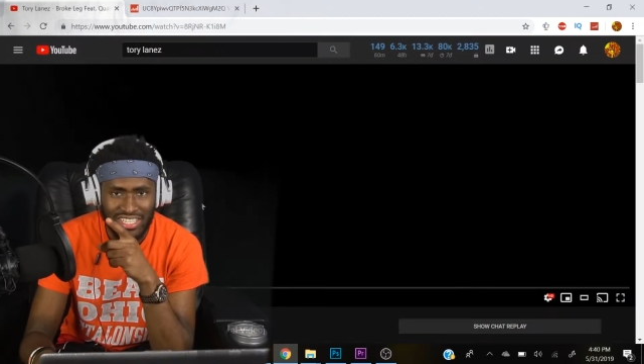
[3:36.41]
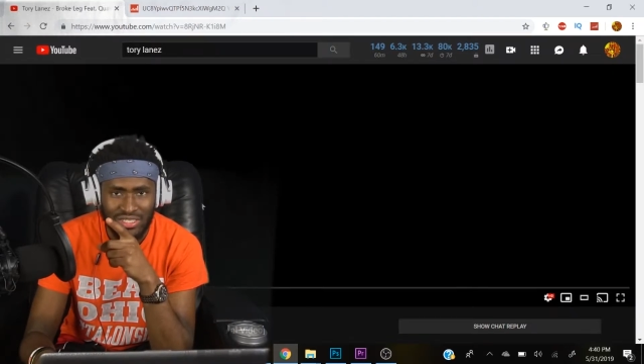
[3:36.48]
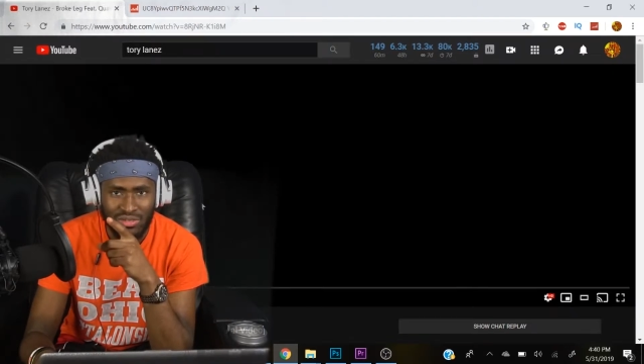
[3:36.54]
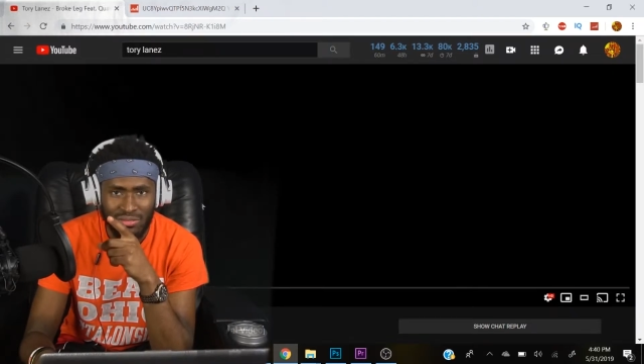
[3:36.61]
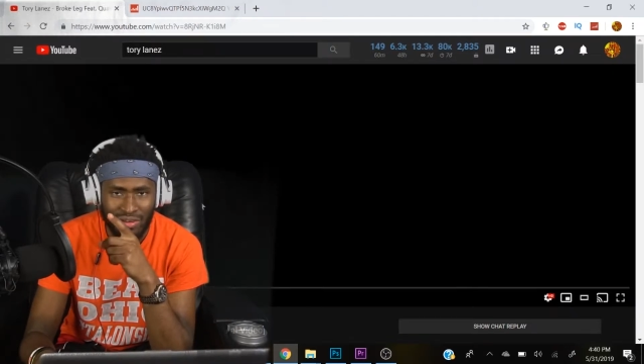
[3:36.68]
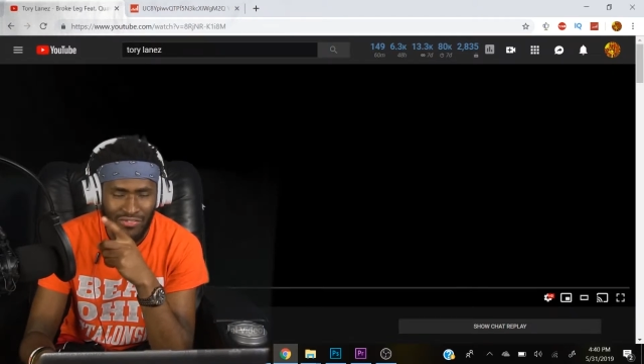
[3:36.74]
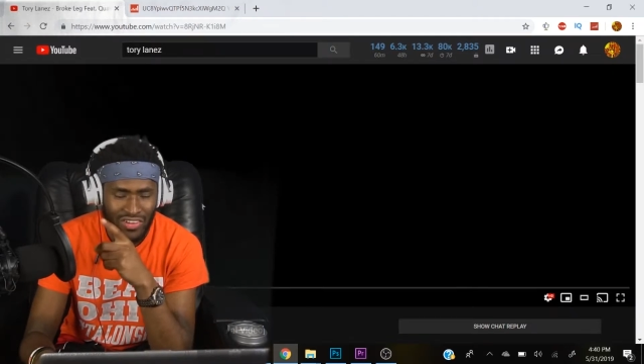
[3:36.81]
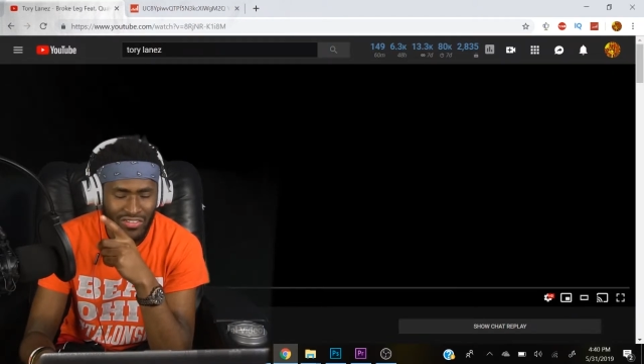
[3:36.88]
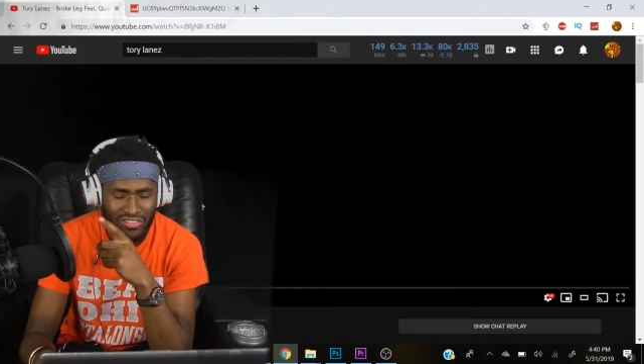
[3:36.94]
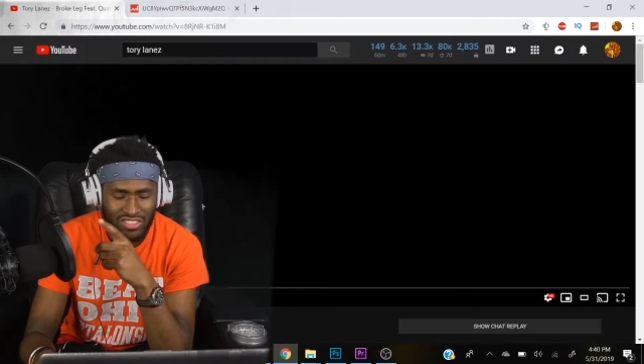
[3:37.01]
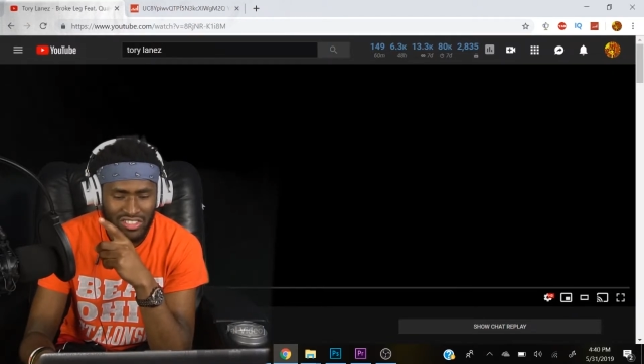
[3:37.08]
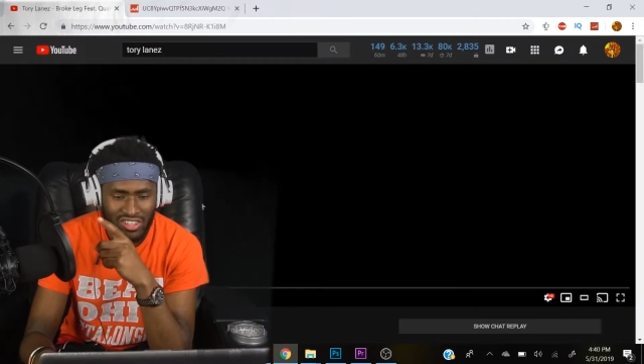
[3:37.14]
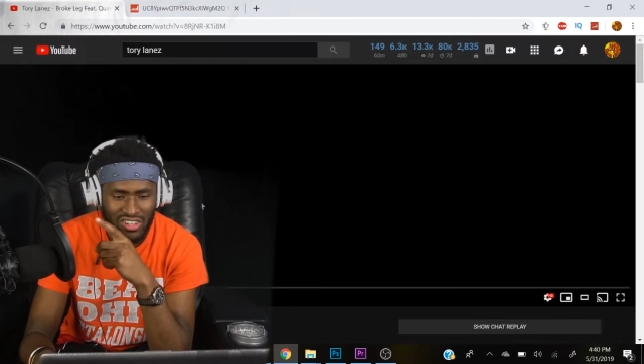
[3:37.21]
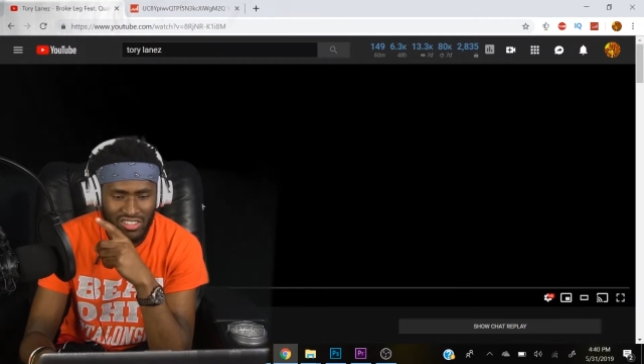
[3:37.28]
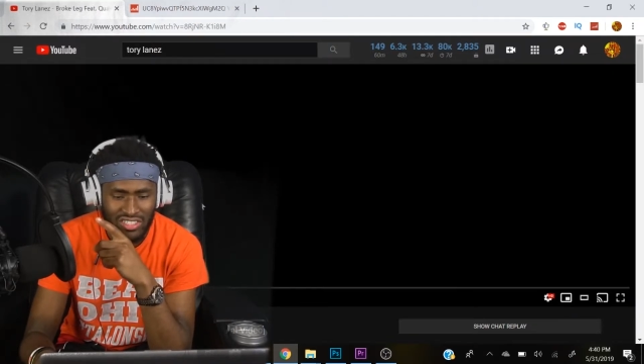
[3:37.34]
That's one of my favorite
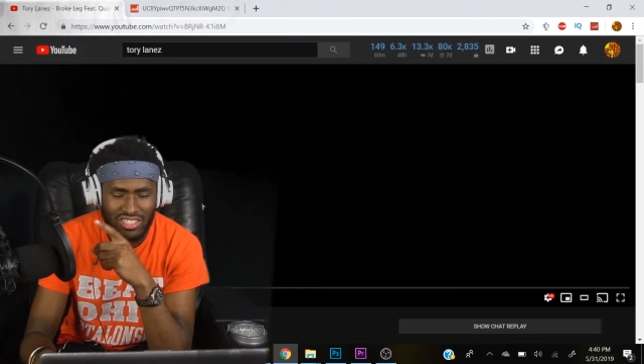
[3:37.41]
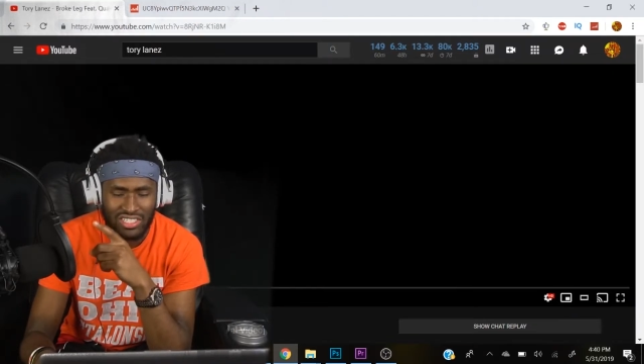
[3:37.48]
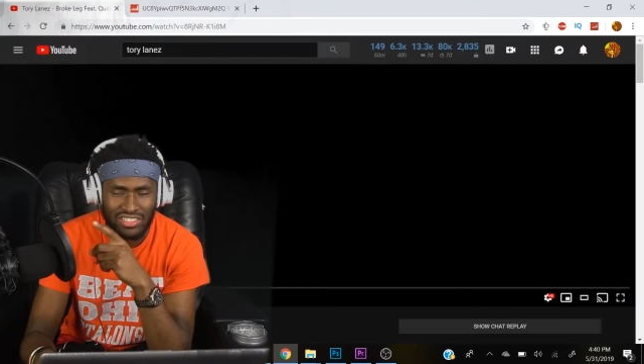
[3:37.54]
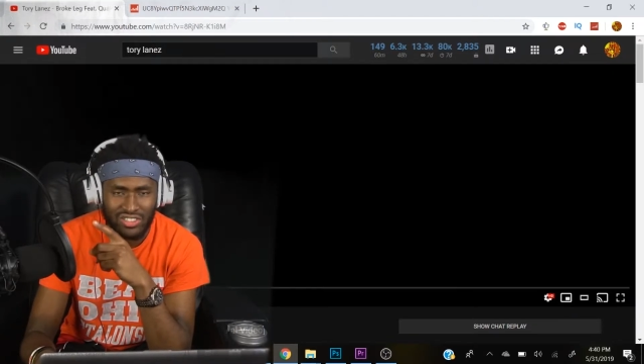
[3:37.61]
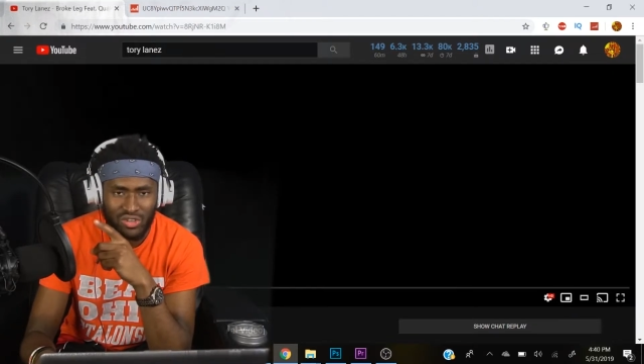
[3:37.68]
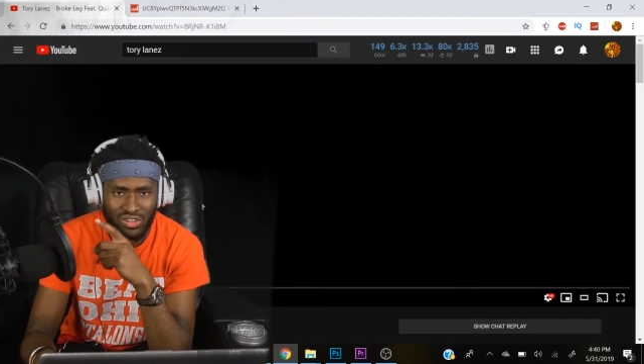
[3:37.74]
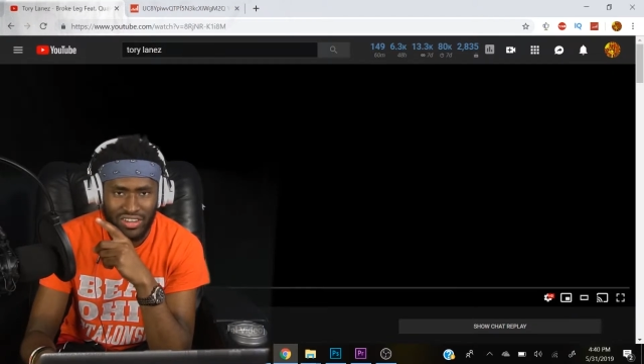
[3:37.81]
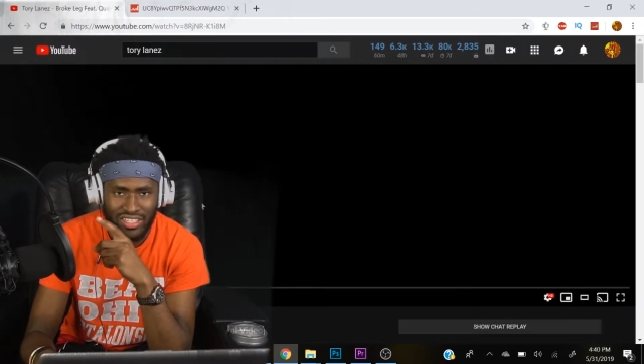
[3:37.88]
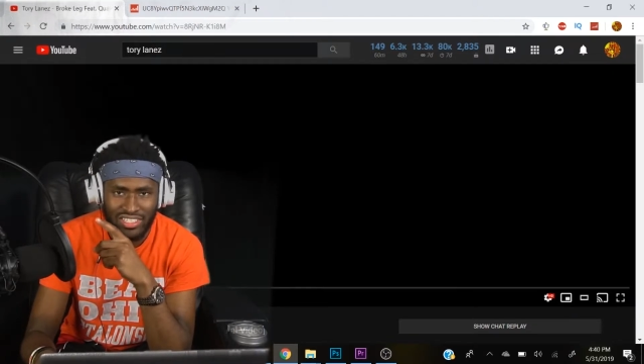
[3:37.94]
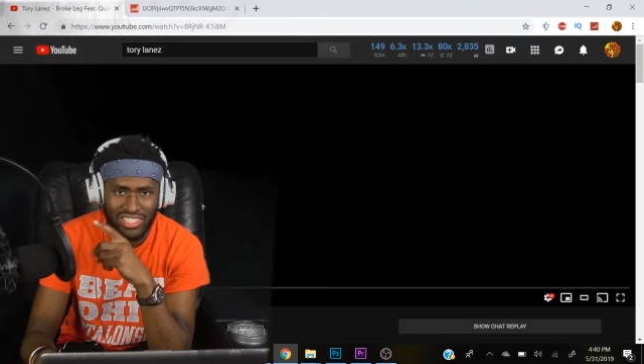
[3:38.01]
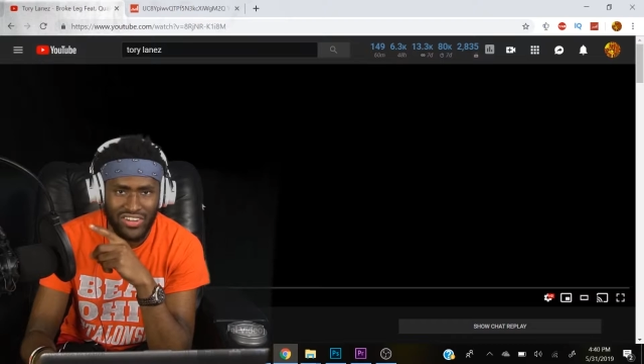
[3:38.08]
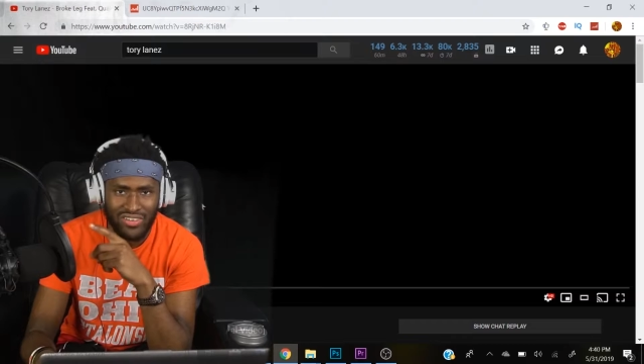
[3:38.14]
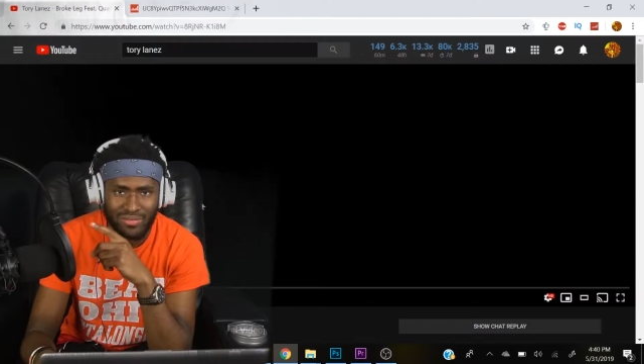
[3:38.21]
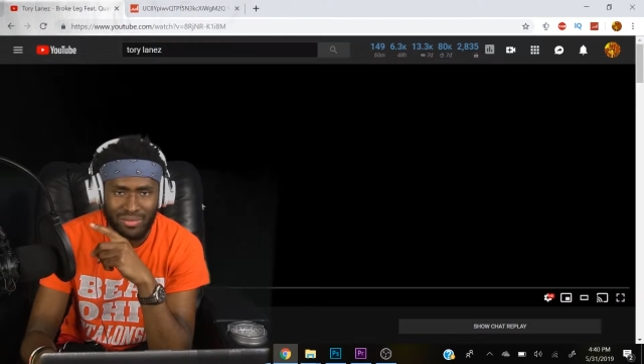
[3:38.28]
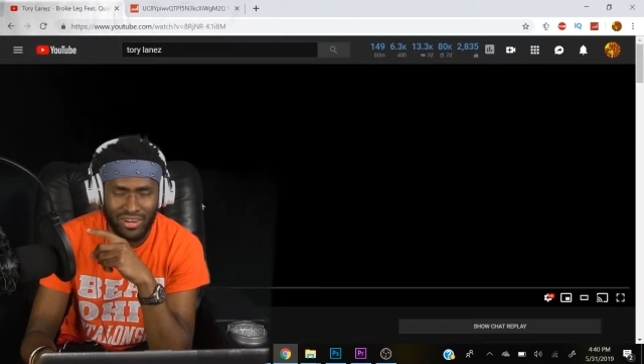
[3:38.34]
songs that Tory Lanez
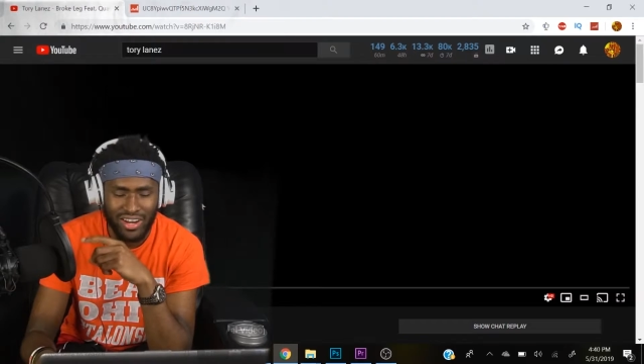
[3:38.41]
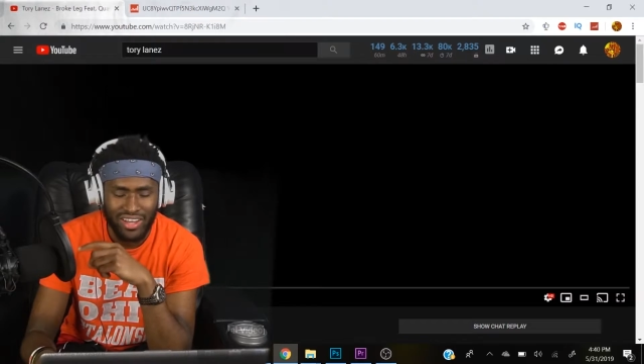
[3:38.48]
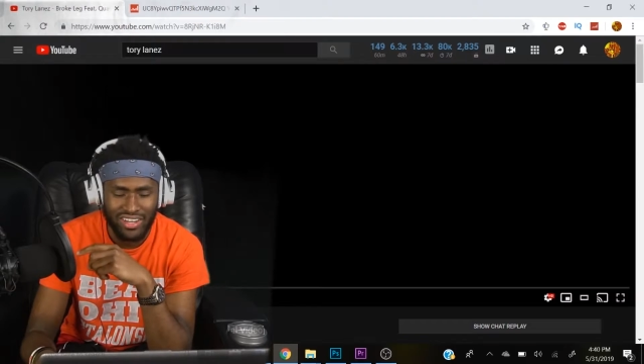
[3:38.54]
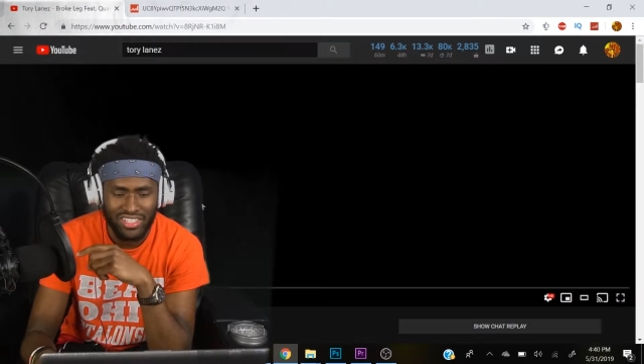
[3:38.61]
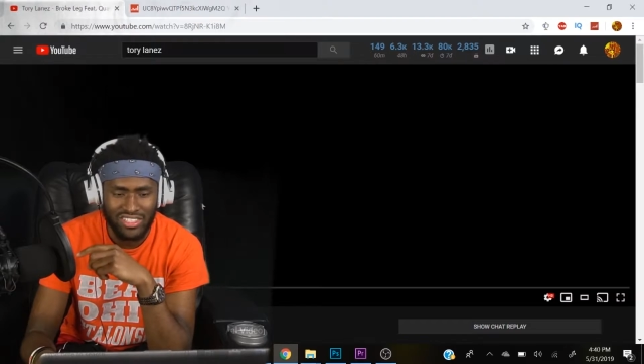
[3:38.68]
has ever put out.